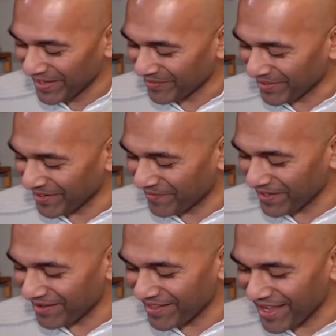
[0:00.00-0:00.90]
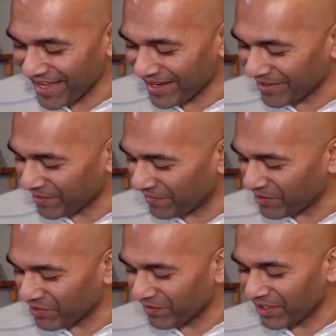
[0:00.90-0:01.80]
We're going to figure that out in a
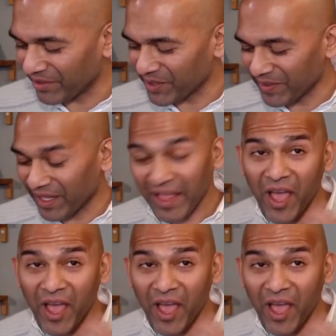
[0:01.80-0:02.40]
future video as well.